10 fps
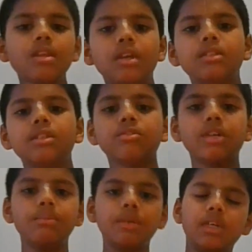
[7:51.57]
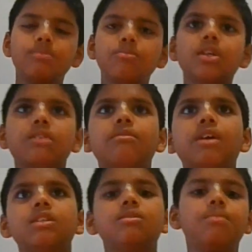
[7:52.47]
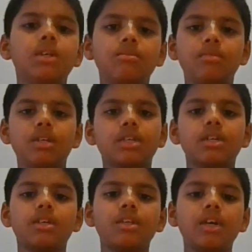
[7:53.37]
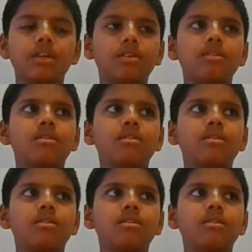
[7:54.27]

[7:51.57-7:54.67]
and then you can make that more advanced by making it like